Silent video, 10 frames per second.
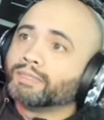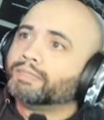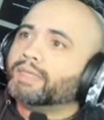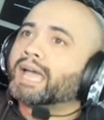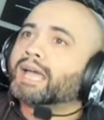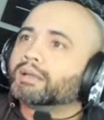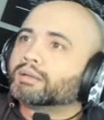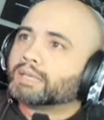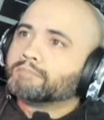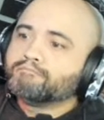That
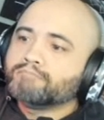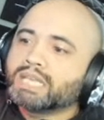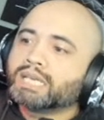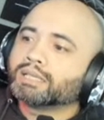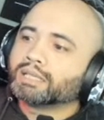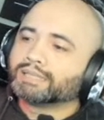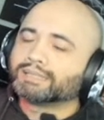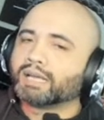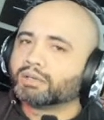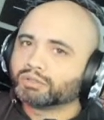immediately
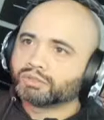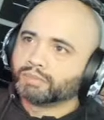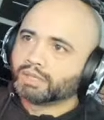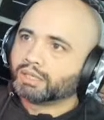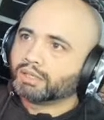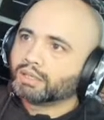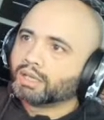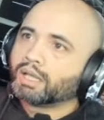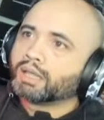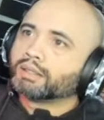tells me
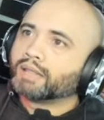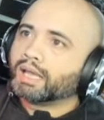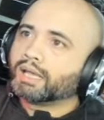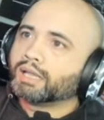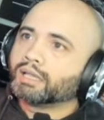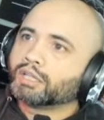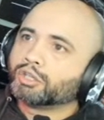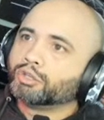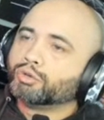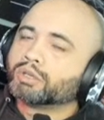that
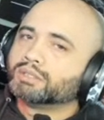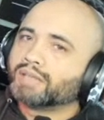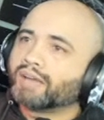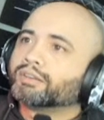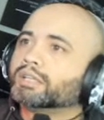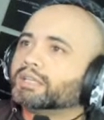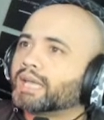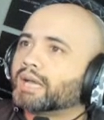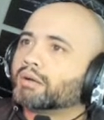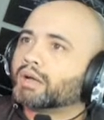you could definitely
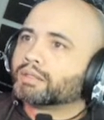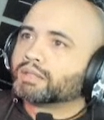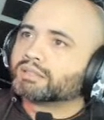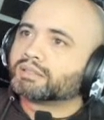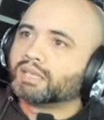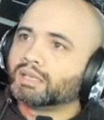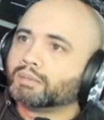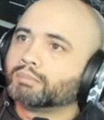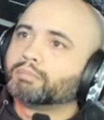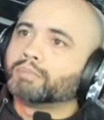count on this
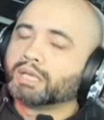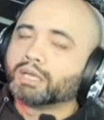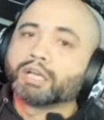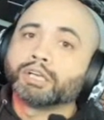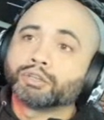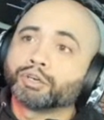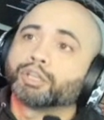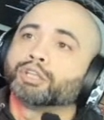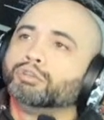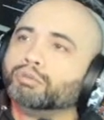team being another
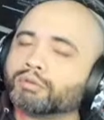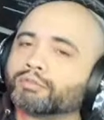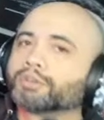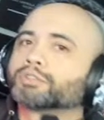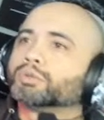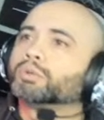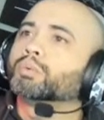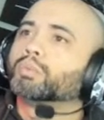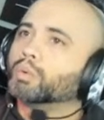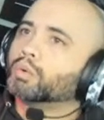universal
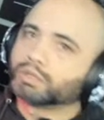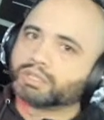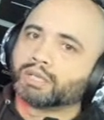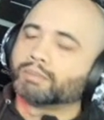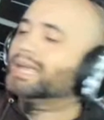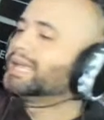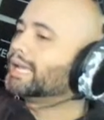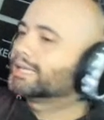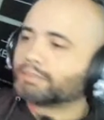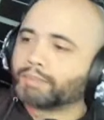war team.
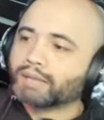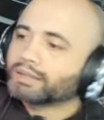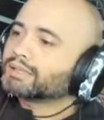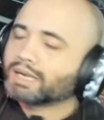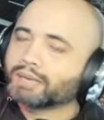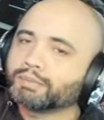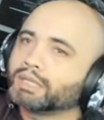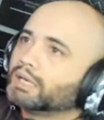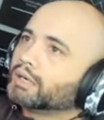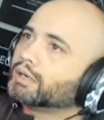It's about that time of the
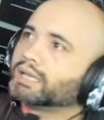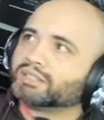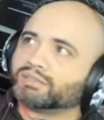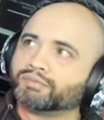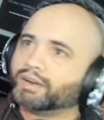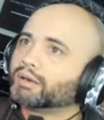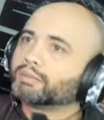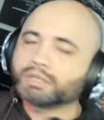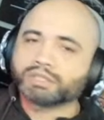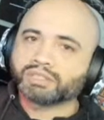year. It's very
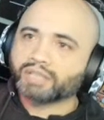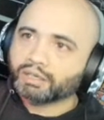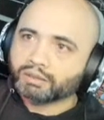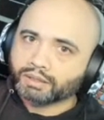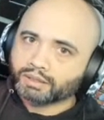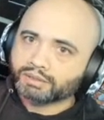much a cycle at this